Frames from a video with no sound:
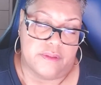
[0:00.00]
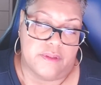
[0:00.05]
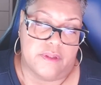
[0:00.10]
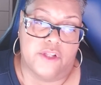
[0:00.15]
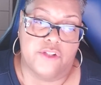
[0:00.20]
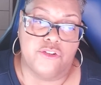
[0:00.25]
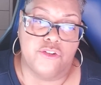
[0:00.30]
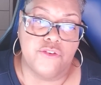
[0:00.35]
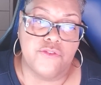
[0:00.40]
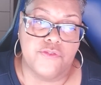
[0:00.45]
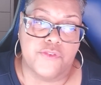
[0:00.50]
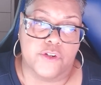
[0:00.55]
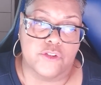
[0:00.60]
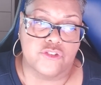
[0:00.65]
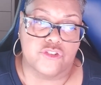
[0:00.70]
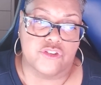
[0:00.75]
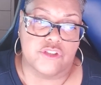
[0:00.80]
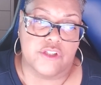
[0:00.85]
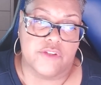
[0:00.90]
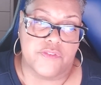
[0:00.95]
A new
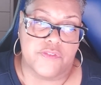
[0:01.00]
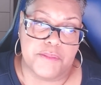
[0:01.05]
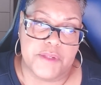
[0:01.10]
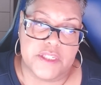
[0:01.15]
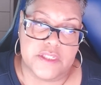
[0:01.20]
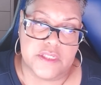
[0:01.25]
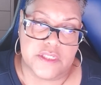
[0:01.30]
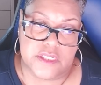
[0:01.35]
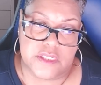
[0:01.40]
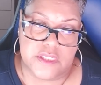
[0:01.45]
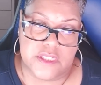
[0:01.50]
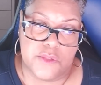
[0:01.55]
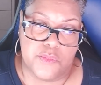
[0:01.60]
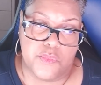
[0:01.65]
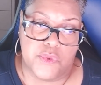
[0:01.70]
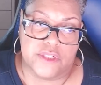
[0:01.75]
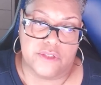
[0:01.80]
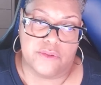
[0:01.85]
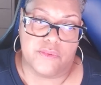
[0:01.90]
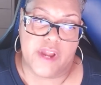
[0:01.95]
version of the
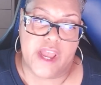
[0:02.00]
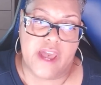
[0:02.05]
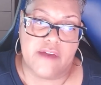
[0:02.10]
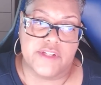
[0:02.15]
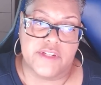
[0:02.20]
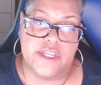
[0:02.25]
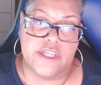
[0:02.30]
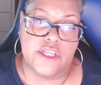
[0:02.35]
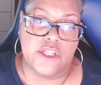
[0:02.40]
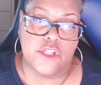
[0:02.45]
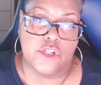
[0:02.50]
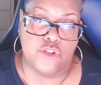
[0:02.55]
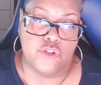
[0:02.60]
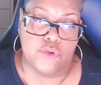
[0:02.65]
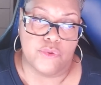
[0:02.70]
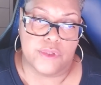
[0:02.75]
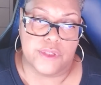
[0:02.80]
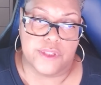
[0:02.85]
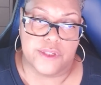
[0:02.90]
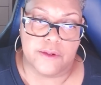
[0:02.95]
B-61 gravity
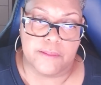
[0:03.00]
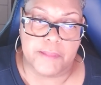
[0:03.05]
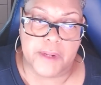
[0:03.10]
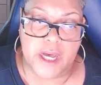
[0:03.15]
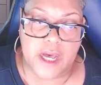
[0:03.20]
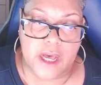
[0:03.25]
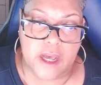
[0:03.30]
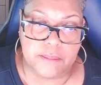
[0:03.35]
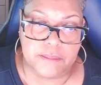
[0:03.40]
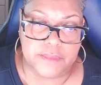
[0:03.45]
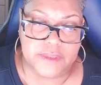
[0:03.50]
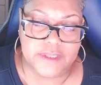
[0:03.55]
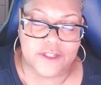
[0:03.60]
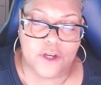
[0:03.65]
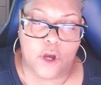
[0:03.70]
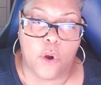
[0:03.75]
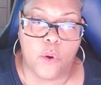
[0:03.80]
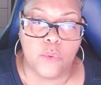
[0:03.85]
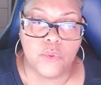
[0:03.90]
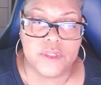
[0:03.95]
nuclear bomb,
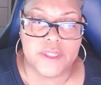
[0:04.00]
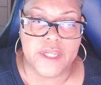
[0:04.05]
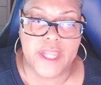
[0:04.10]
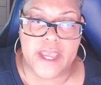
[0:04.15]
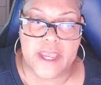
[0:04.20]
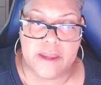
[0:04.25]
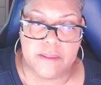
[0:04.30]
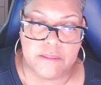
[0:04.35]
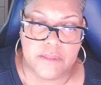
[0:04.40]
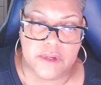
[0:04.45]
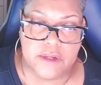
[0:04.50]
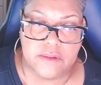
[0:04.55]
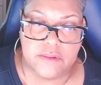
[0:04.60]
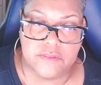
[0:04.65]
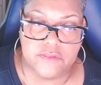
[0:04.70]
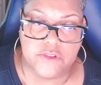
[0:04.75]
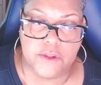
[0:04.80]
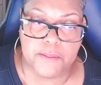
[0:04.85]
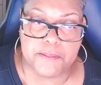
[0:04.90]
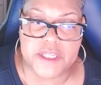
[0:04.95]
codename
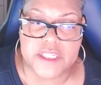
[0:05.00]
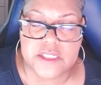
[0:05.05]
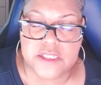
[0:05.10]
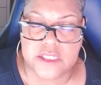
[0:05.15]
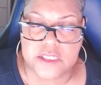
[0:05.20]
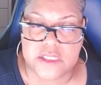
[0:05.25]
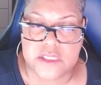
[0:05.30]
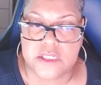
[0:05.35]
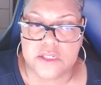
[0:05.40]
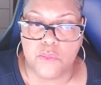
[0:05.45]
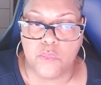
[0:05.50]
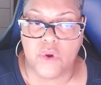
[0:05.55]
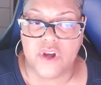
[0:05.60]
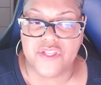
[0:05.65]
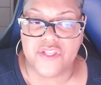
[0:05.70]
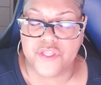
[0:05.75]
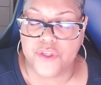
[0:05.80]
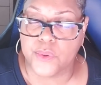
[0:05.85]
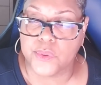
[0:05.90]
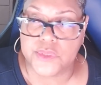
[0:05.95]
the
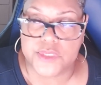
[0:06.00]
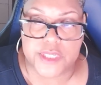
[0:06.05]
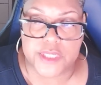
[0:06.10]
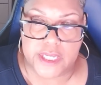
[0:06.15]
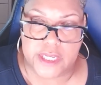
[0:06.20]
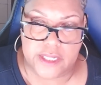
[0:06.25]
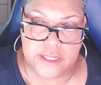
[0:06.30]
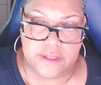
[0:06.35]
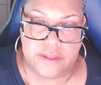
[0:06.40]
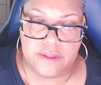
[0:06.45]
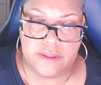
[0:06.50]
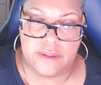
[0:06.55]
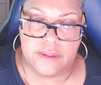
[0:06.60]
B-61-13.